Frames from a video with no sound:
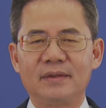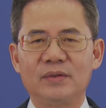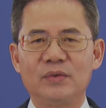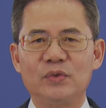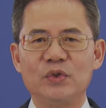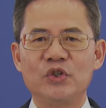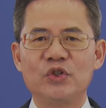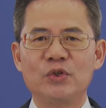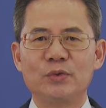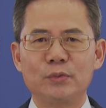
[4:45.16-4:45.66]

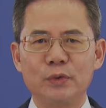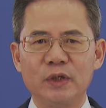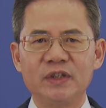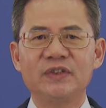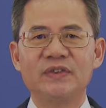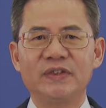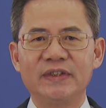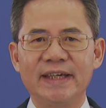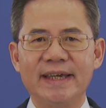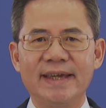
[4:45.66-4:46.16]
We should
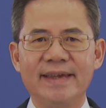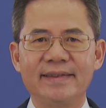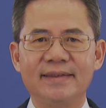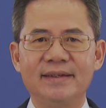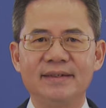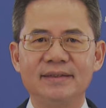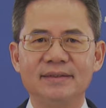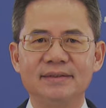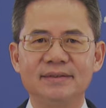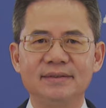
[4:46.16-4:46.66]
work
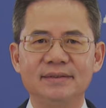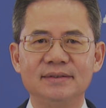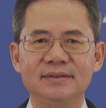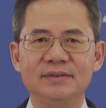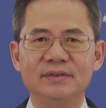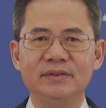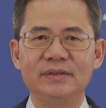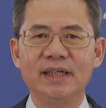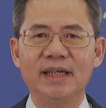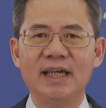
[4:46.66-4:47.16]
together
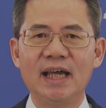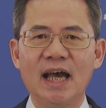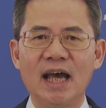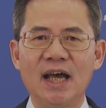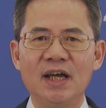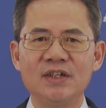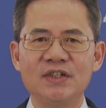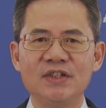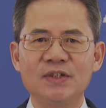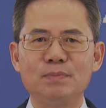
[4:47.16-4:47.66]
to
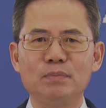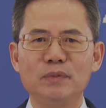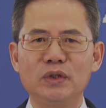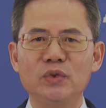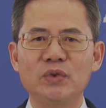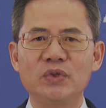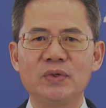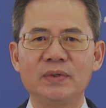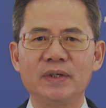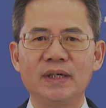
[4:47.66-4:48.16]
enhance
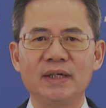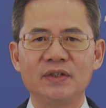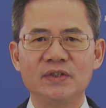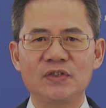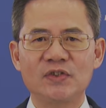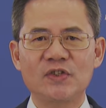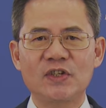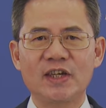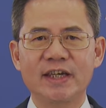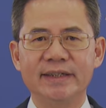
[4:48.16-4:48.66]
mutual
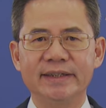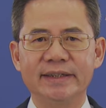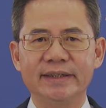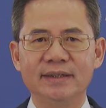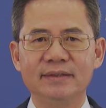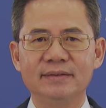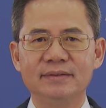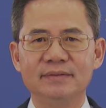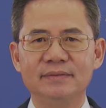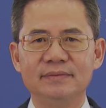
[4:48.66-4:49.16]

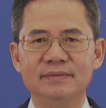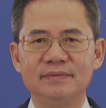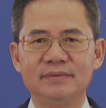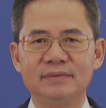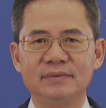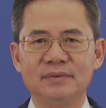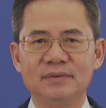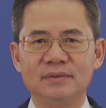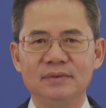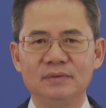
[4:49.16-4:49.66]
understanding,
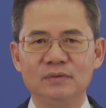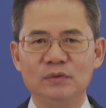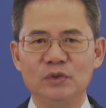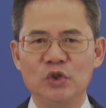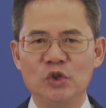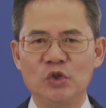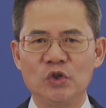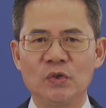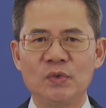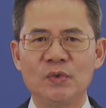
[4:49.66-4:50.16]

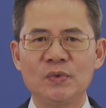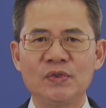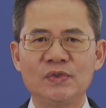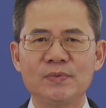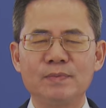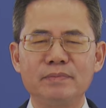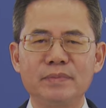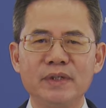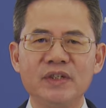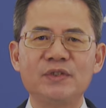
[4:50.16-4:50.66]
reduce
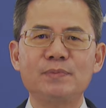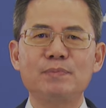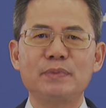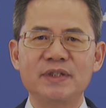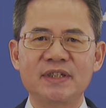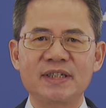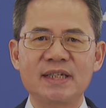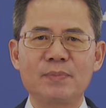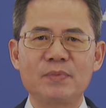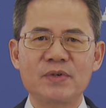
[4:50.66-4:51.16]

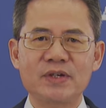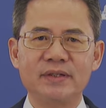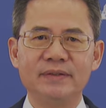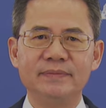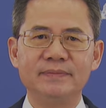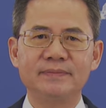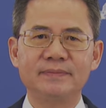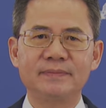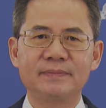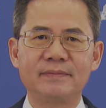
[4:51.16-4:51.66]
misperception,
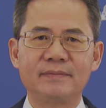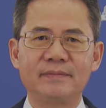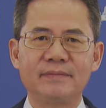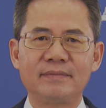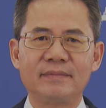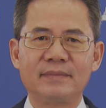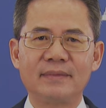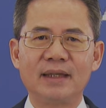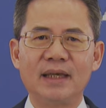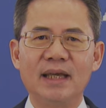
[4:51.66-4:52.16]

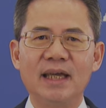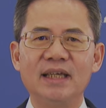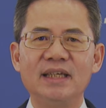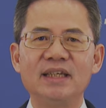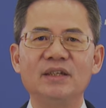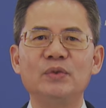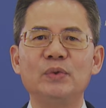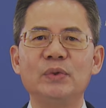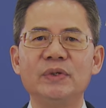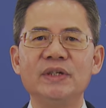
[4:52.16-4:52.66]
and
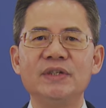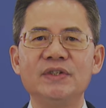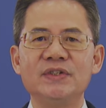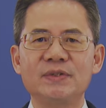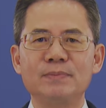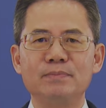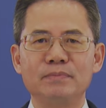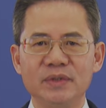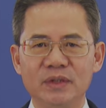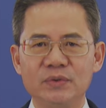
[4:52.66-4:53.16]

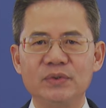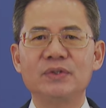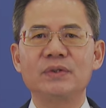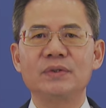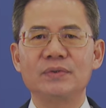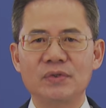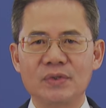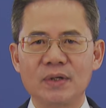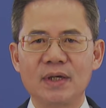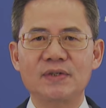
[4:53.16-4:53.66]
increase
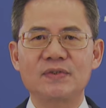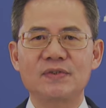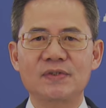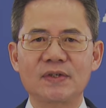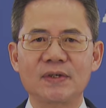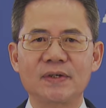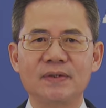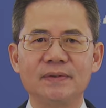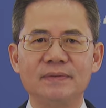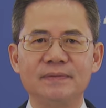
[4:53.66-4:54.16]
mutual trust.